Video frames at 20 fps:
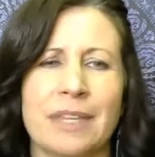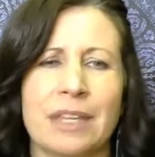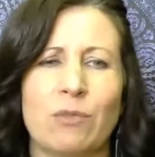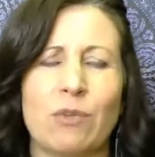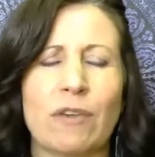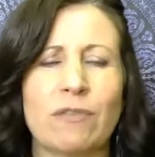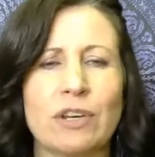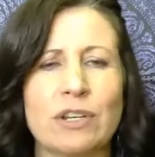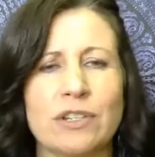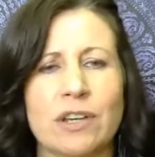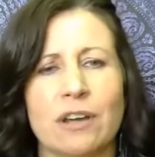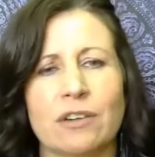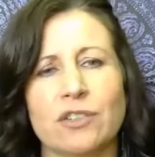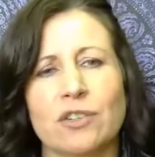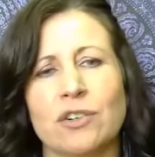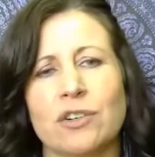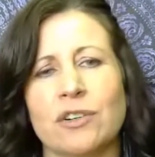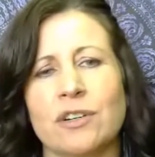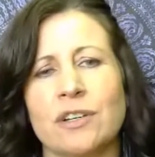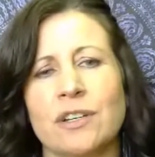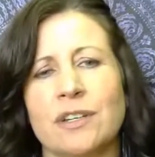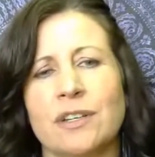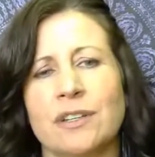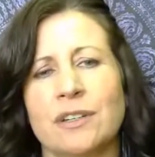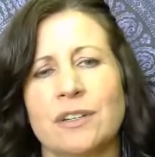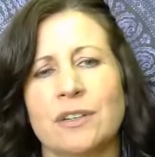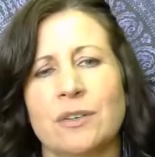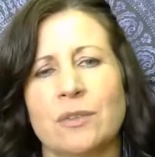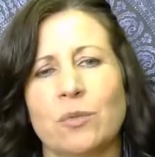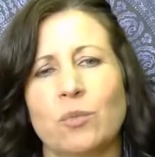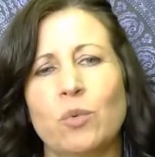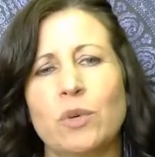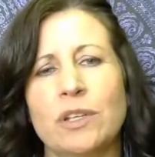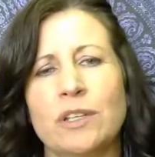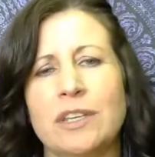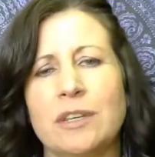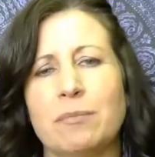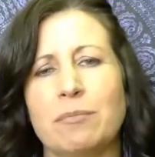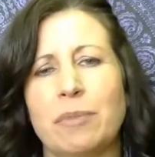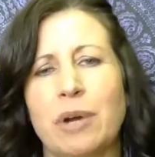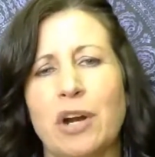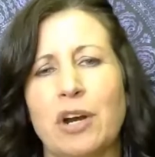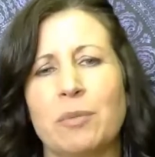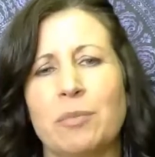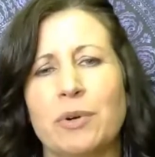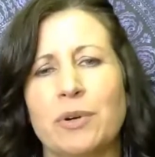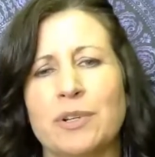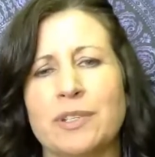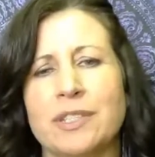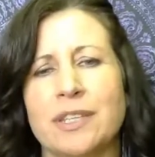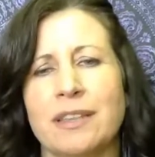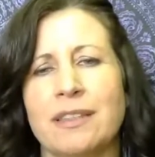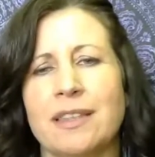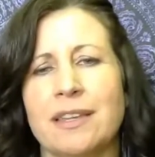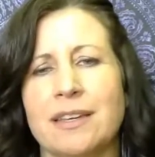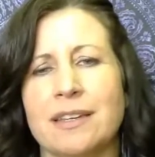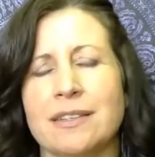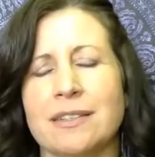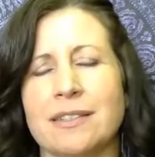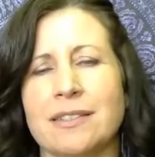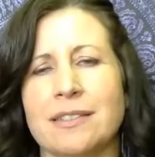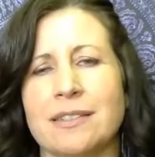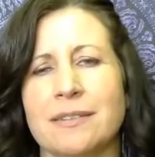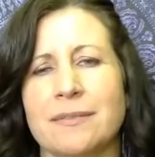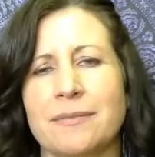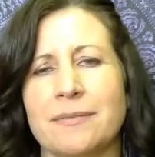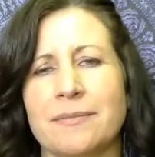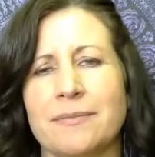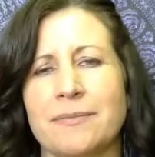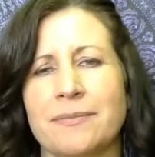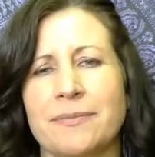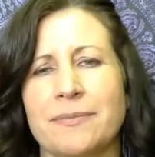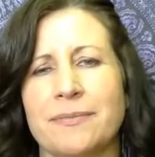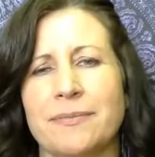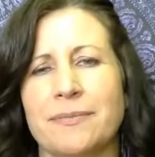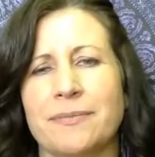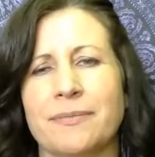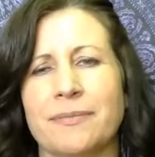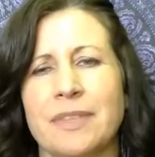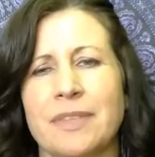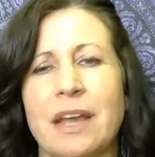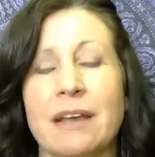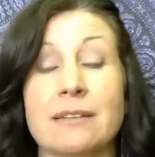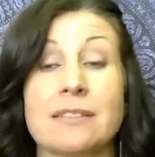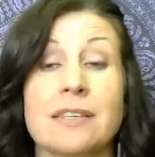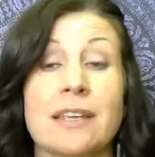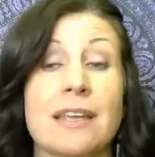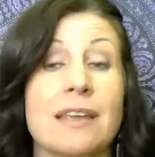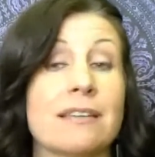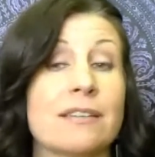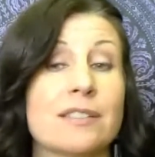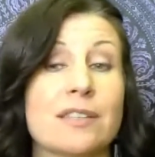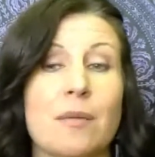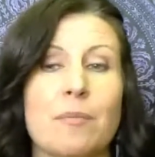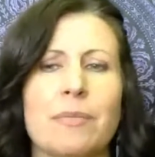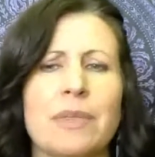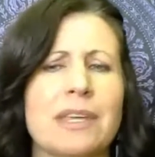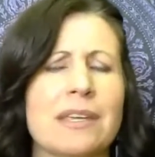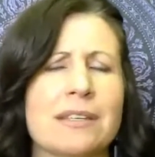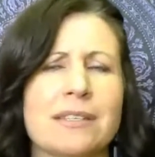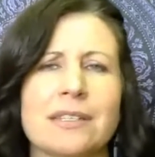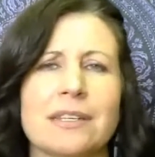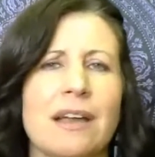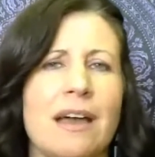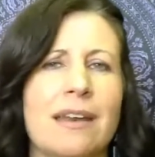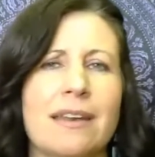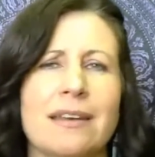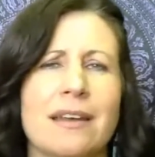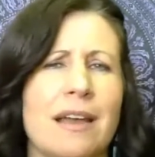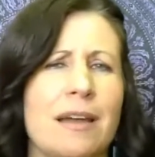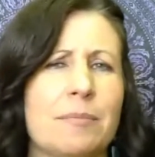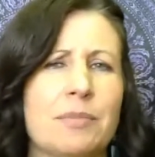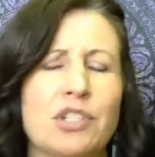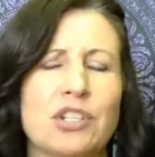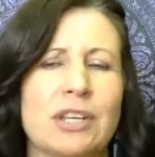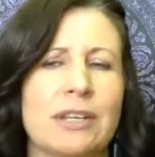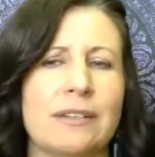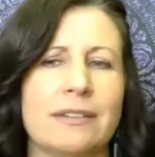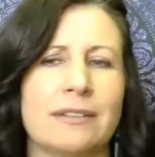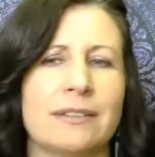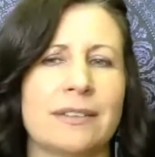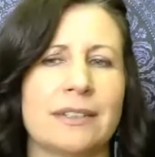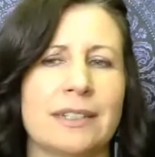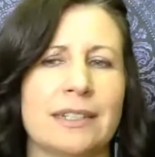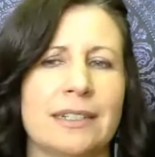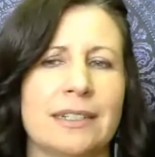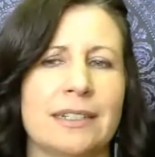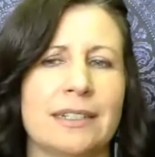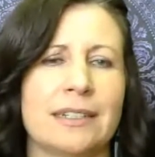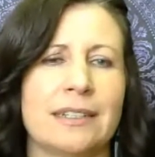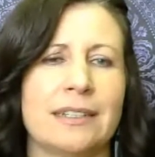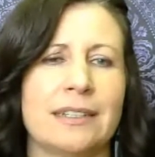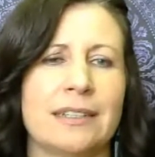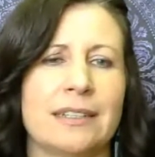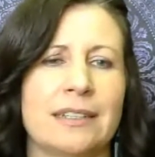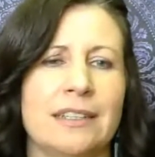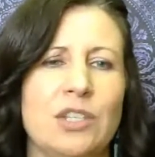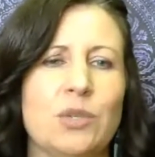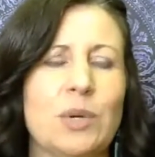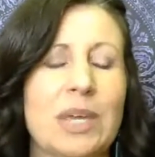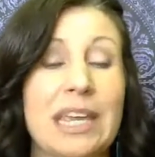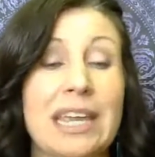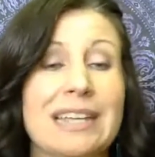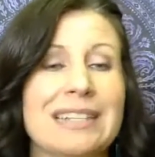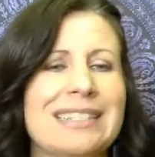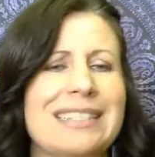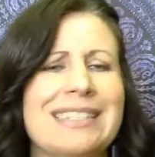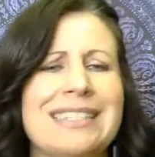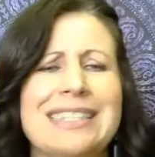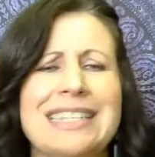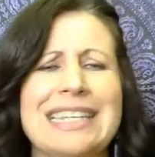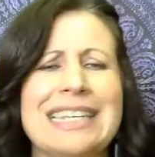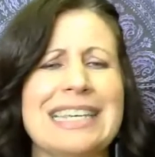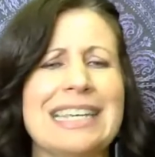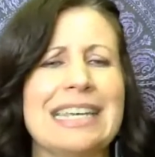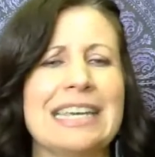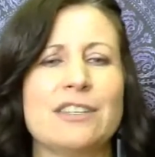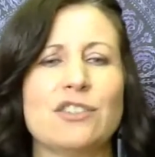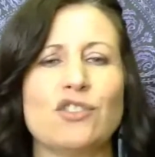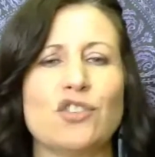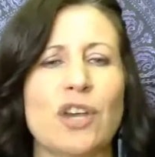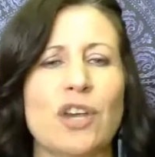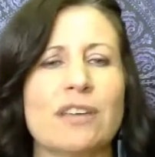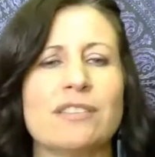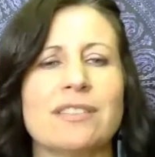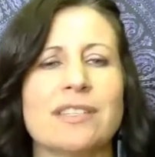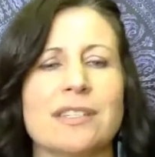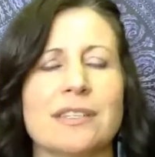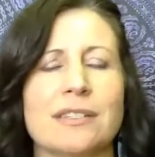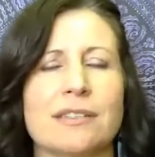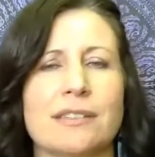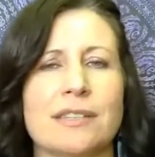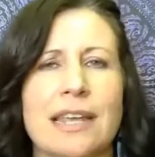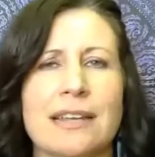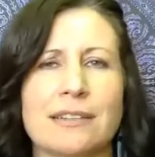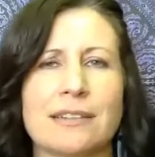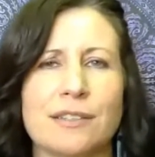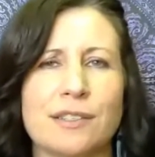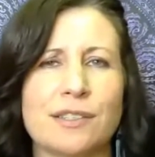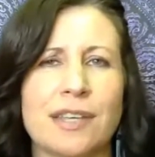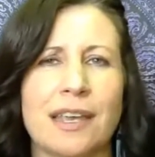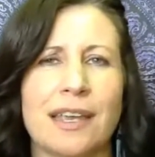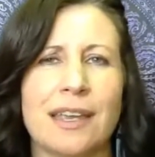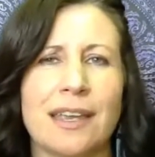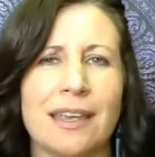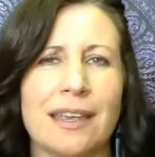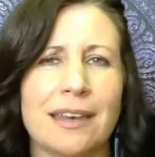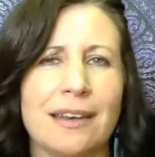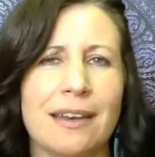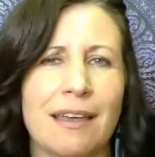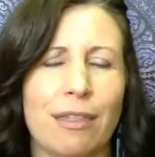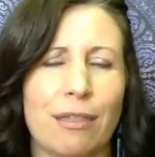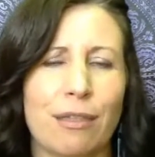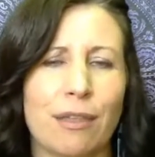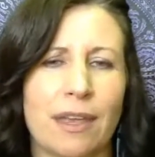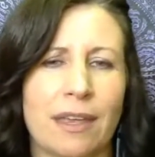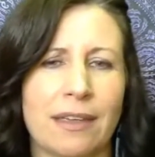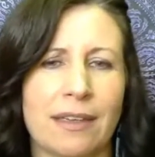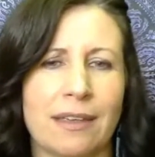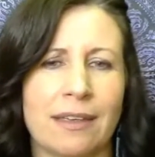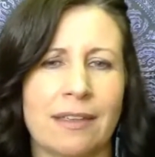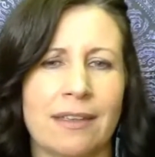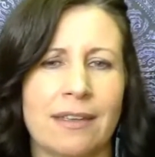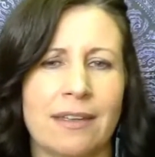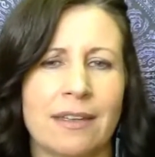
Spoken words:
Reverend Dr. William Barber said this: not saying something is not an option. You can't see injustice and say nothing.